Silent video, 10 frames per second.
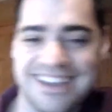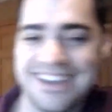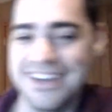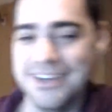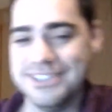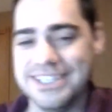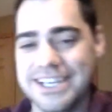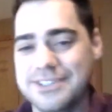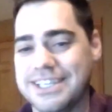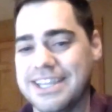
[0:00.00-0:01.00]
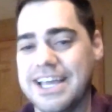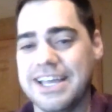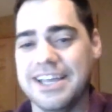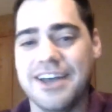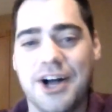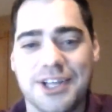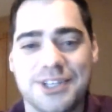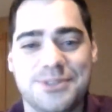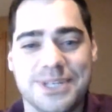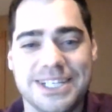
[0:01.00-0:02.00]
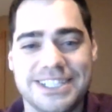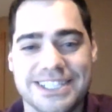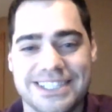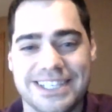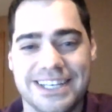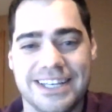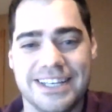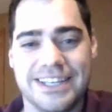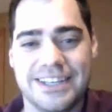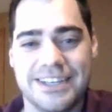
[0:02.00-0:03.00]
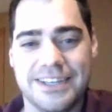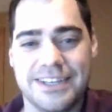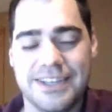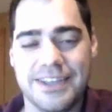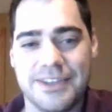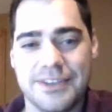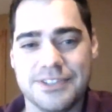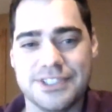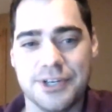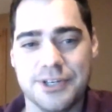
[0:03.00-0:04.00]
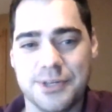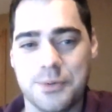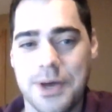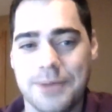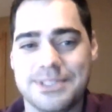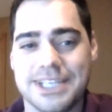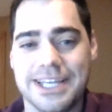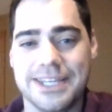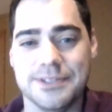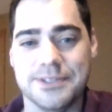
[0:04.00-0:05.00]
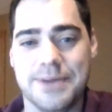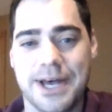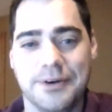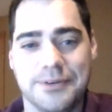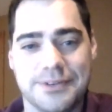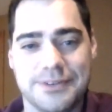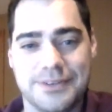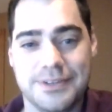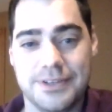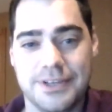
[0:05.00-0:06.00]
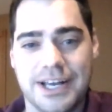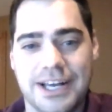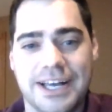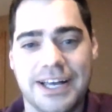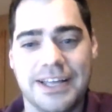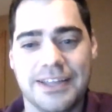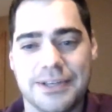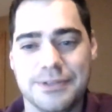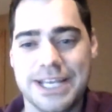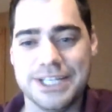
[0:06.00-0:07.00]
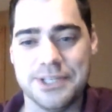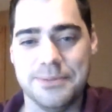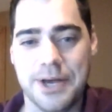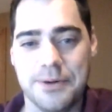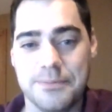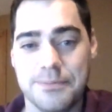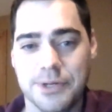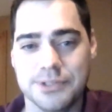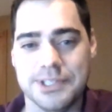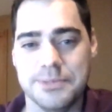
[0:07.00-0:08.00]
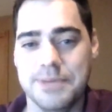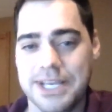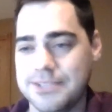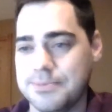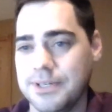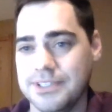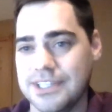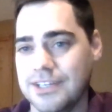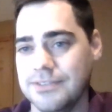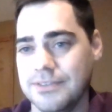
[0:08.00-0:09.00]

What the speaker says: It was a thing in college. We just started a website that was about it was actually about mostly baseball stuff at